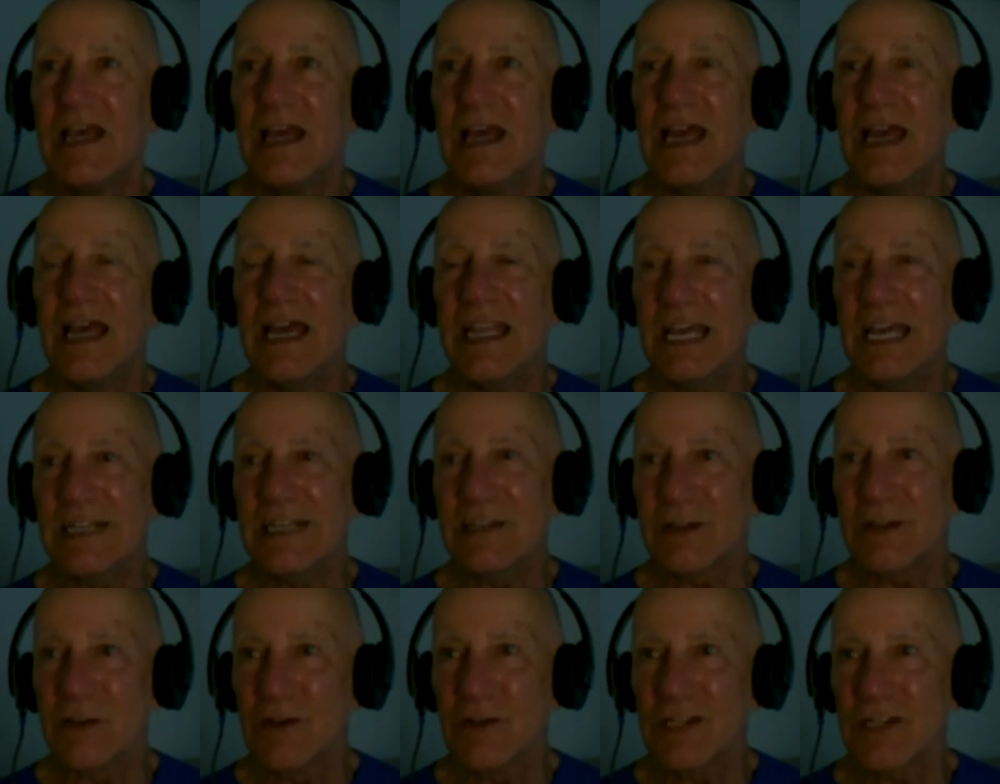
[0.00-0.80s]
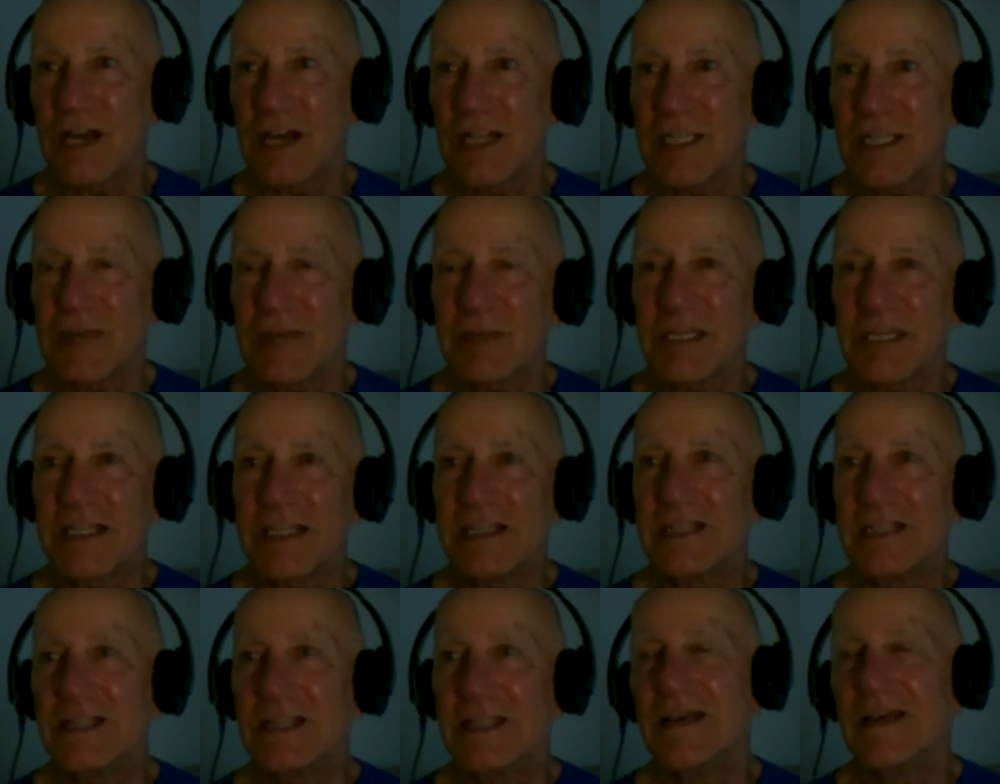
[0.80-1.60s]
And as those got
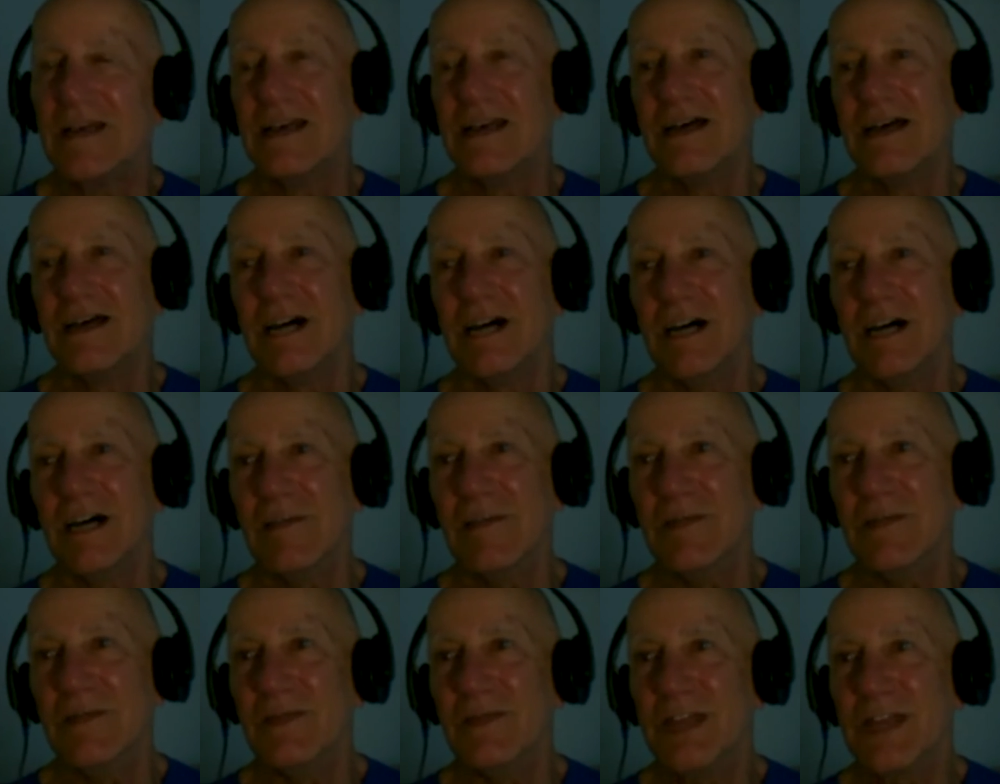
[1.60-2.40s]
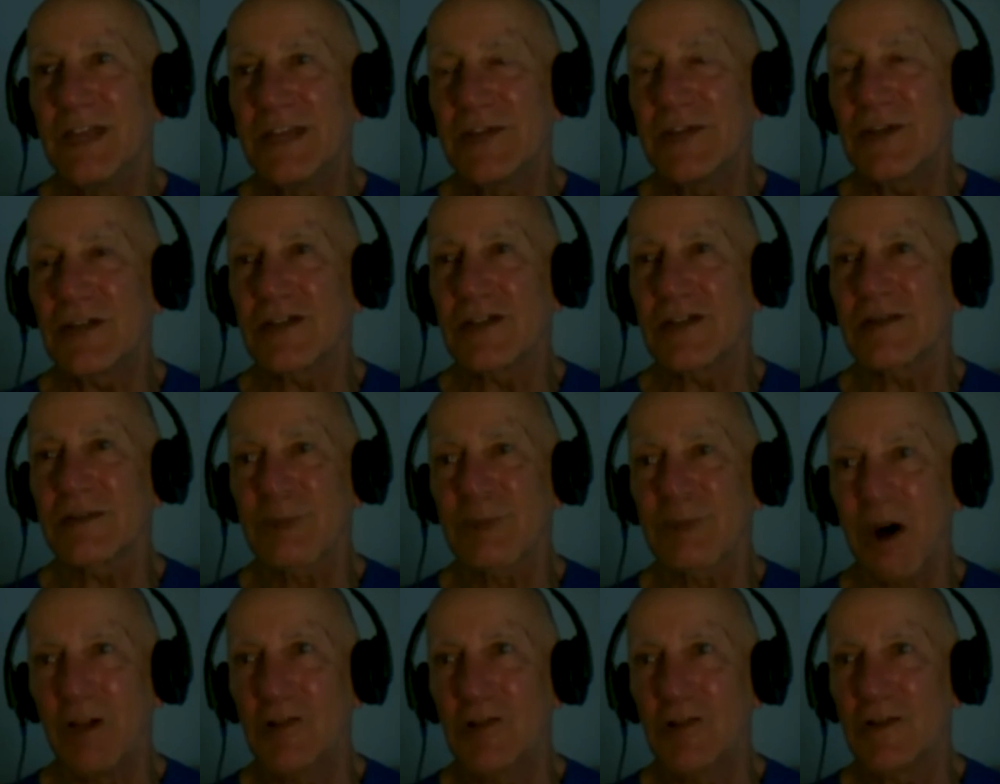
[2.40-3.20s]
depleted, um, they took
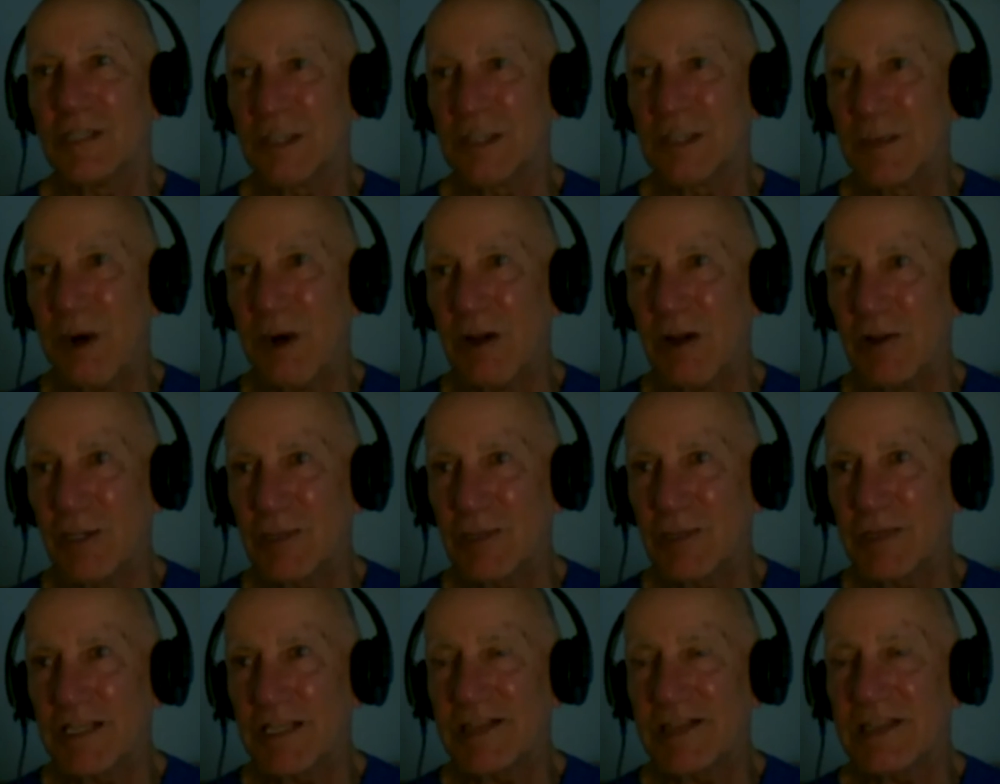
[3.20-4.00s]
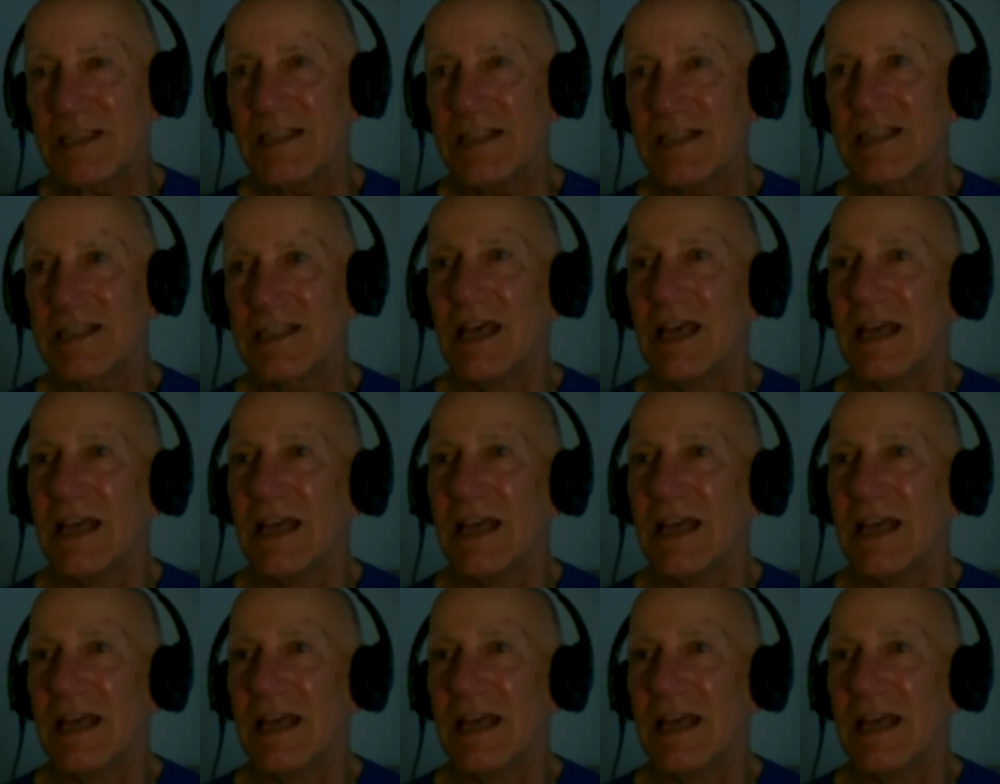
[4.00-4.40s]
smaller and smaller species,